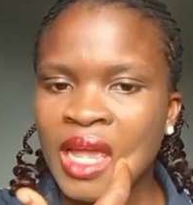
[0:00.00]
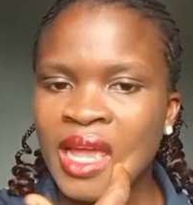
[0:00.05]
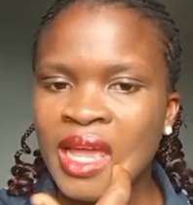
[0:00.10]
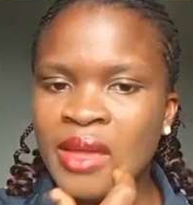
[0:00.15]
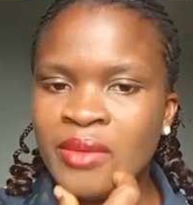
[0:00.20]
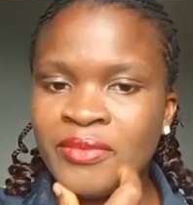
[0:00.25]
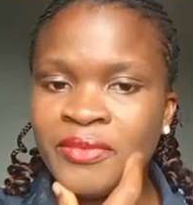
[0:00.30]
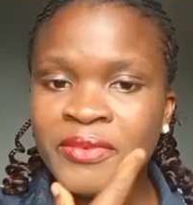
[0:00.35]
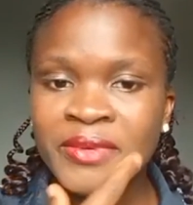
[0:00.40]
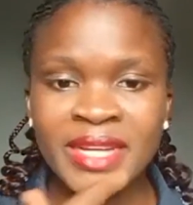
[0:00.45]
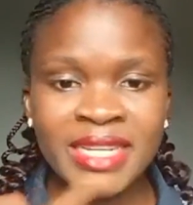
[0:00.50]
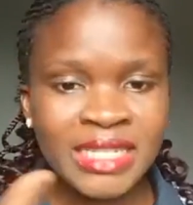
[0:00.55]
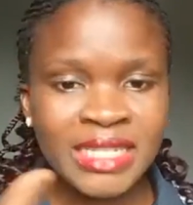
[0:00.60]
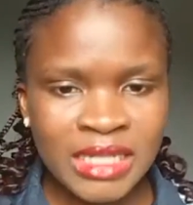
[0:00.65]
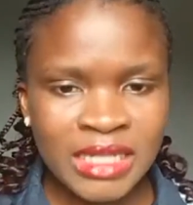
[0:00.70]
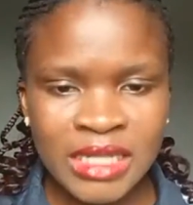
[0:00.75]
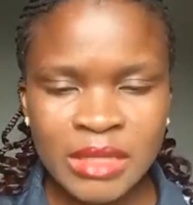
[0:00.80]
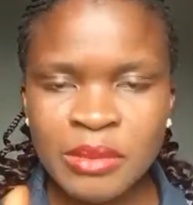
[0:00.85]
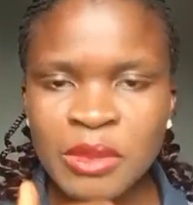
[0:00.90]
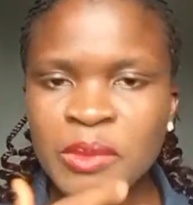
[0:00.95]

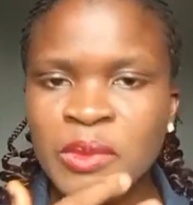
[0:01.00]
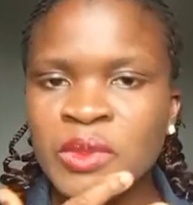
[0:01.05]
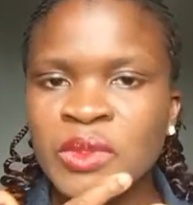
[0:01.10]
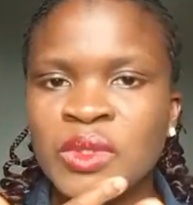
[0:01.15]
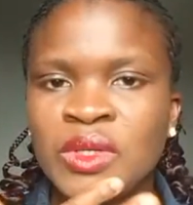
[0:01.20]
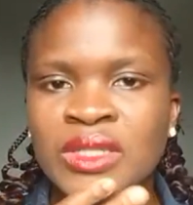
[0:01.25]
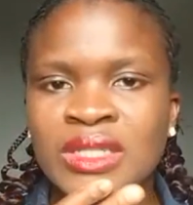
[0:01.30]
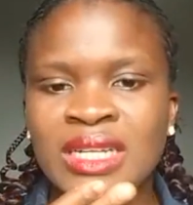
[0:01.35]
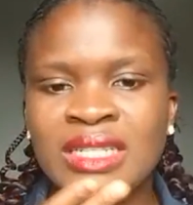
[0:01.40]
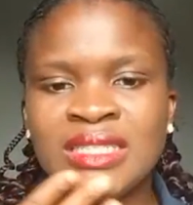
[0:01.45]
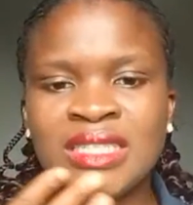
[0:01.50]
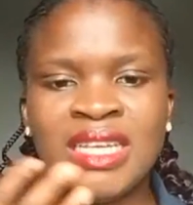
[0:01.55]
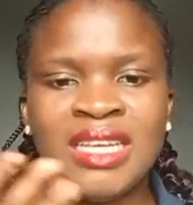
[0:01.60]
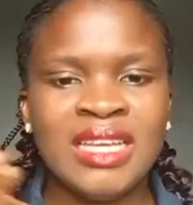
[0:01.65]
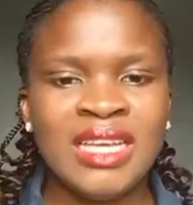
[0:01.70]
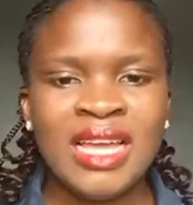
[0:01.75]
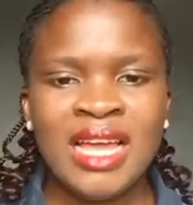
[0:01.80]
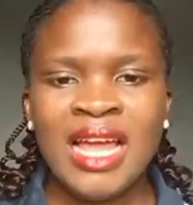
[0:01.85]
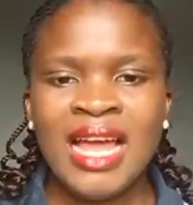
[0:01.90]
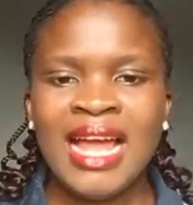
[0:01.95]
friendly. People thought that, hey,
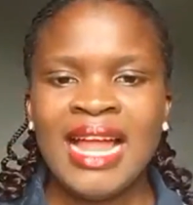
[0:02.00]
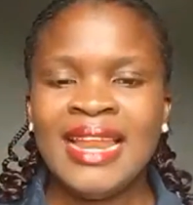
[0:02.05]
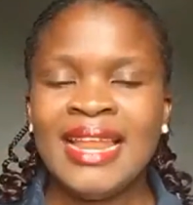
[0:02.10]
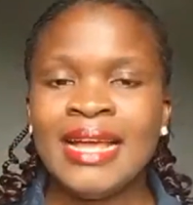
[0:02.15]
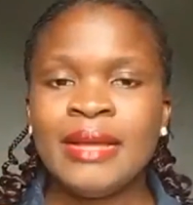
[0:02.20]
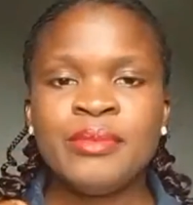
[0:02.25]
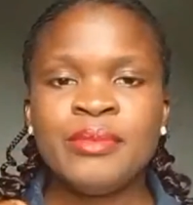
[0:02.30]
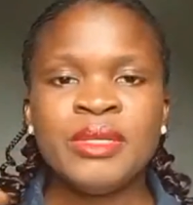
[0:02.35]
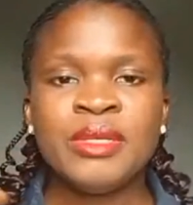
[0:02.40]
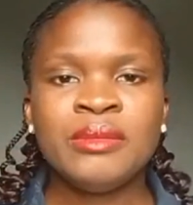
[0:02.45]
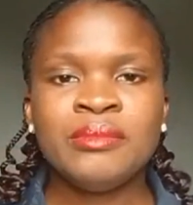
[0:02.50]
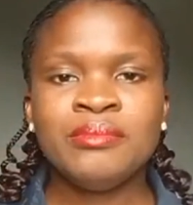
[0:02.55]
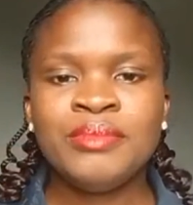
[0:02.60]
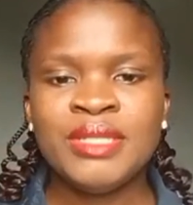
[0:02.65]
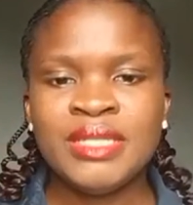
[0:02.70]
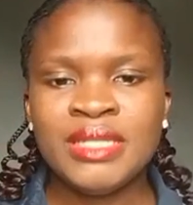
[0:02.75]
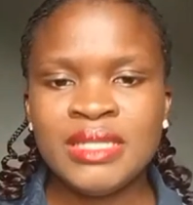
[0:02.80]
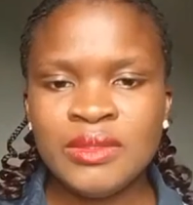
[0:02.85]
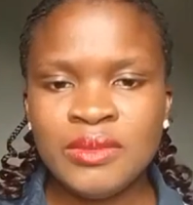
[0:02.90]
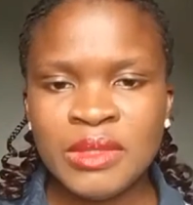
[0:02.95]
I like being
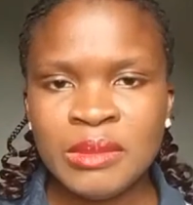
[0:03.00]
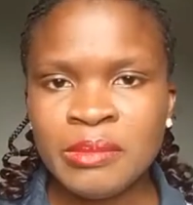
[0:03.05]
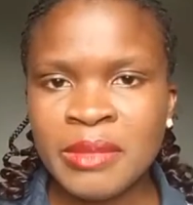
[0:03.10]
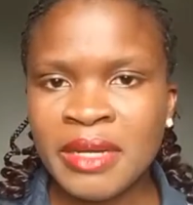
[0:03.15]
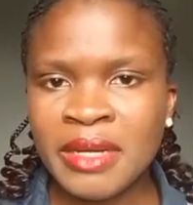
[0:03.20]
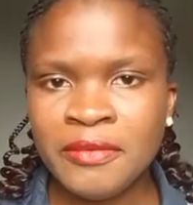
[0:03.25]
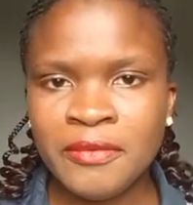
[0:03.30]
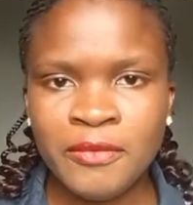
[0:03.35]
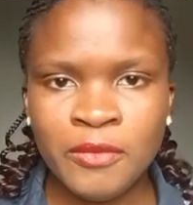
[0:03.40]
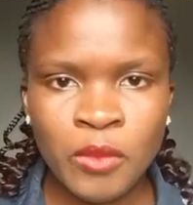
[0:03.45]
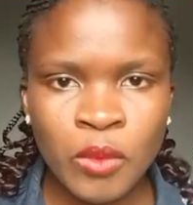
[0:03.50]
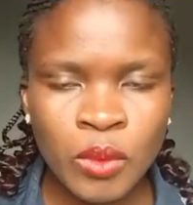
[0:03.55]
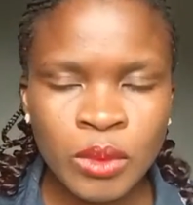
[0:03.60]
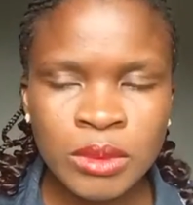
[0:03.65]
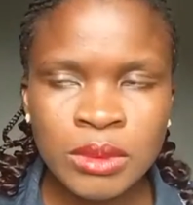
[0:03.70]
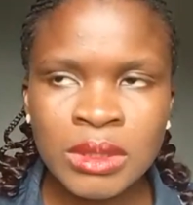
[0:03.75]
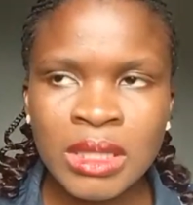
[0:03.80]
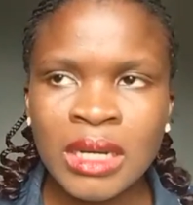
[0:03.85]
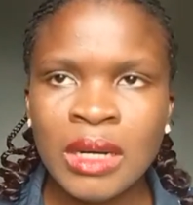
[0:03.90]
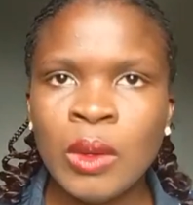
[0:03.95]
busy with my
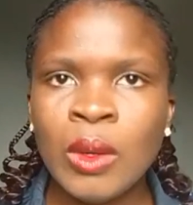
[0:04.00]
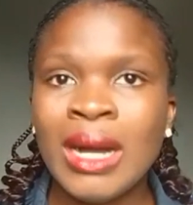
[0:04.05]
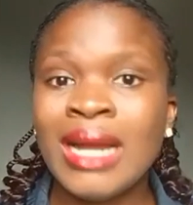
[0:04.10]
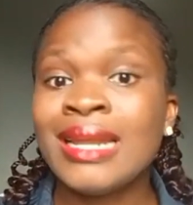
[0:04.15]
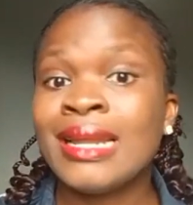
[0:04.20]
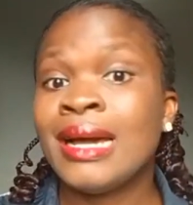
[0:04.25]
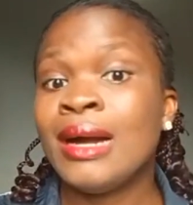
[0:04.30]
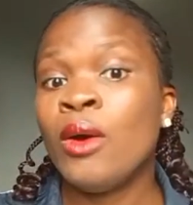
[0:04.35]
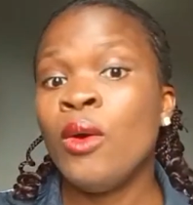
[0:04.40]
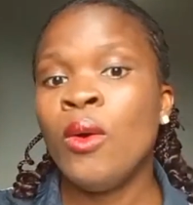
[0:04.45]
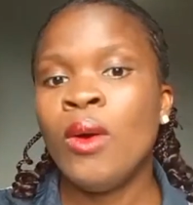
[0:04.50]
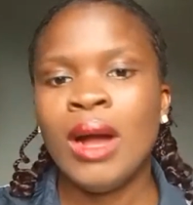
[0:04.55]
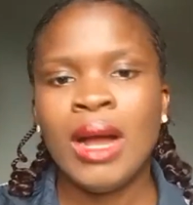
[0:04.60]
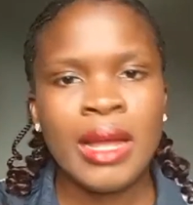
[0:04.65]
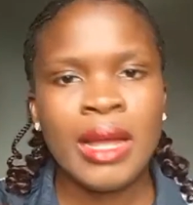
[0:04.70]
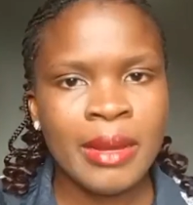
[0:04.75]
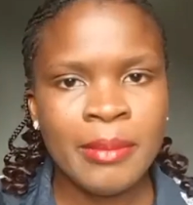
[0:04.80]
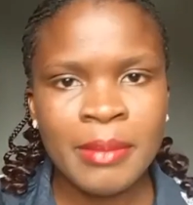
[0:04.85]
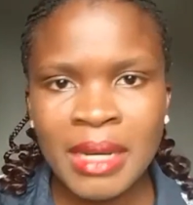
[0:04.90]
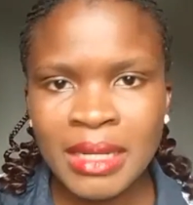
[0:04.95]

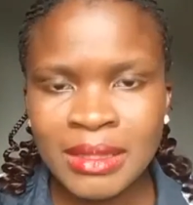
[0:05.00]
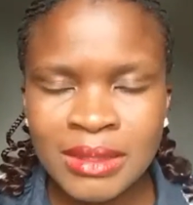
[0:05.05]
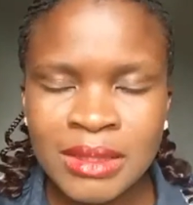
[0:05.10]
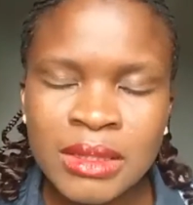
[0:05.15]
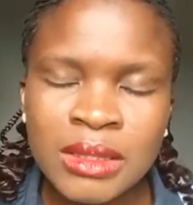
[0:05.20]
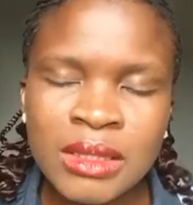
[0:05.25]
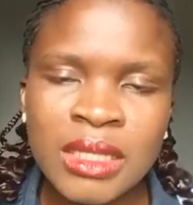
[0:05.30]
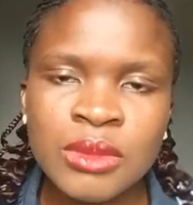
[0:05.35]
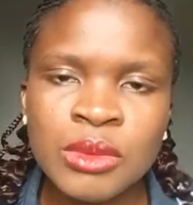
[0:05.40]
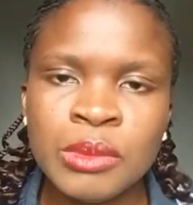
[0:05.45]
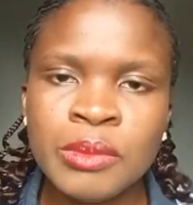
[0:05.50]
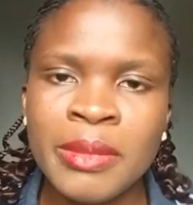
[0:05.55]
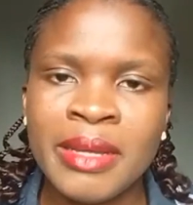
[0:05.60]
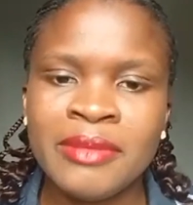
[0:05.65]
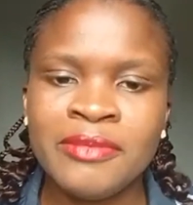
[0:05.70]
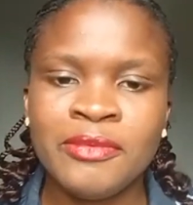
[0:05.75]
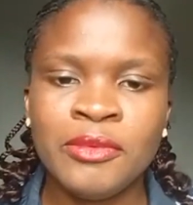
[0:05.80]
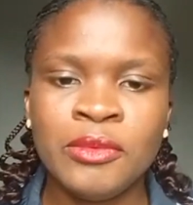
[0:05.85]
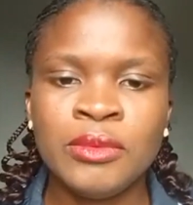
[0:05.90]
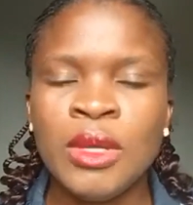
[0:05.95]
phone. I was addicted with
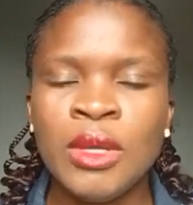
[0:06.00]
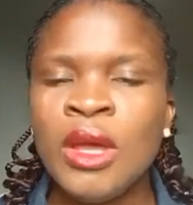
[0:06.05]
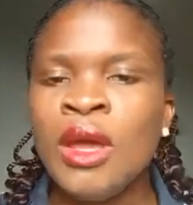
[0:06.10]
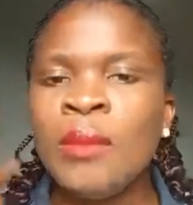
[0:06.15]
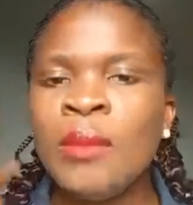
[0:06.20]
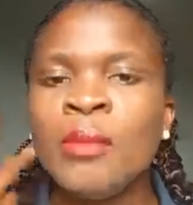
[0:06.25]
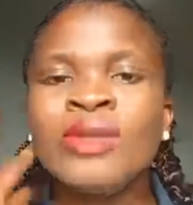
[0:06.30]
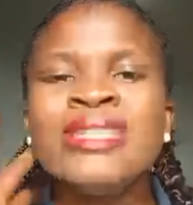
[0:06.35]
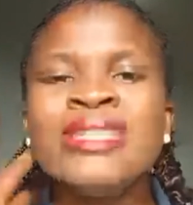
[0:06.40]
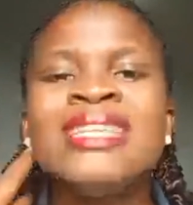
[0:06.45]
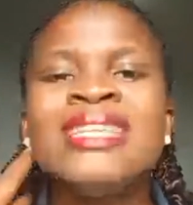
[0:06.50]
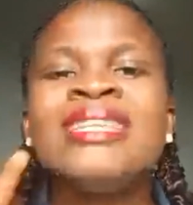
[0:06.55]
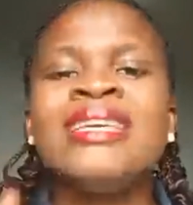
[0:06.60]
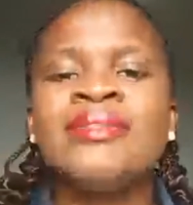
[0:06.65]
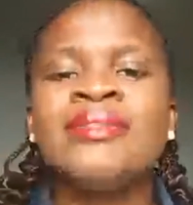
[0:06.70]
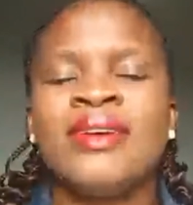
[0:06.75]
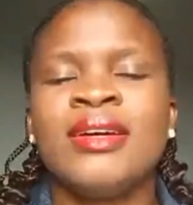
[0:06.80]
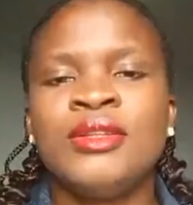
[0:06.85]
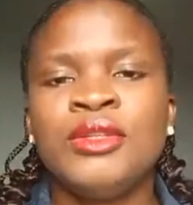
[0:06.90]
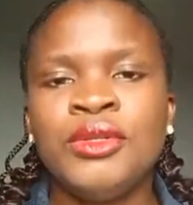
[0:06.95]
my phone, but they
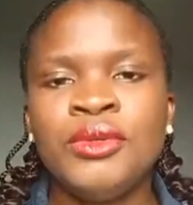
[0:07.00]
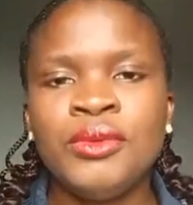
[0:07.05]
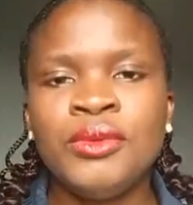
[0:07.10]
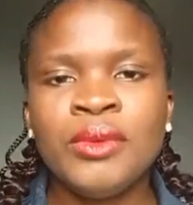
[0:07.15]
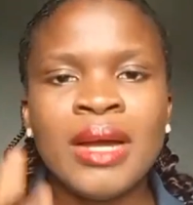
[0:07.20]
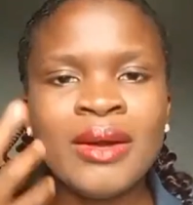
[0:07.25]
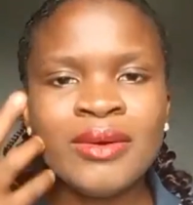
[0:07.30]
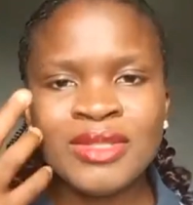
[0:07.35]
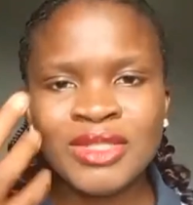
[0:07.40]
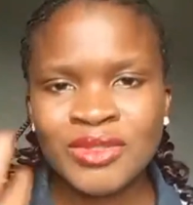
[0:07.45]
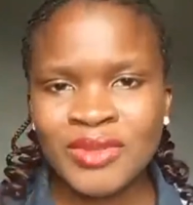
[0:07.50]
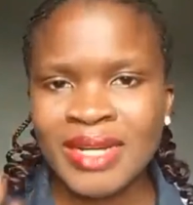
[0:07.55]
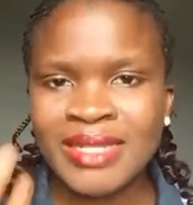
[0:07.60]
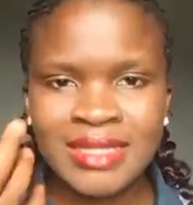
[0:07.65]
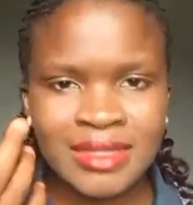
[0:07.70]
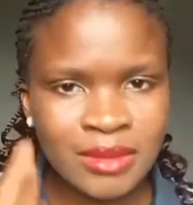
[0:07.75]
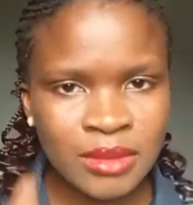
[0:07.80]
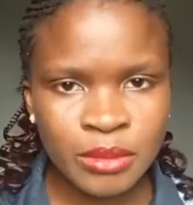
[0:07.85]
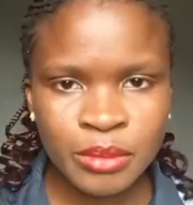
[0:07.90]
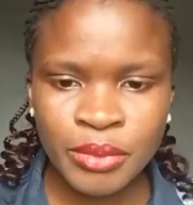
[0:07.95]
never knew I was
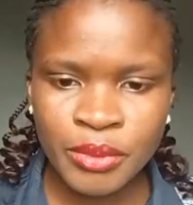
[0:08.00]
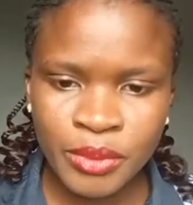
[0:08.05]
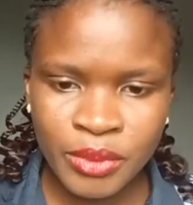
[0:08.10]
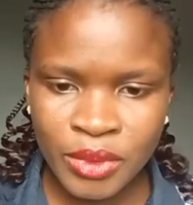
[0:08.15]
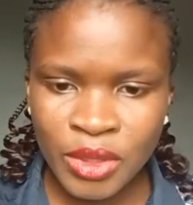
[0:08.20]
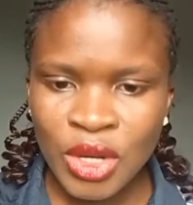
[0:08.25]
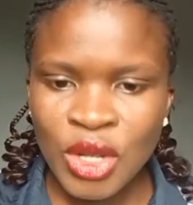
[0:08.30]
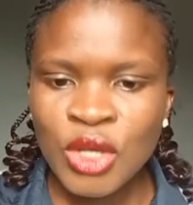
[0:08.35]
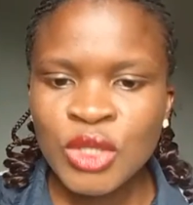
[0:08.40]
writing a book.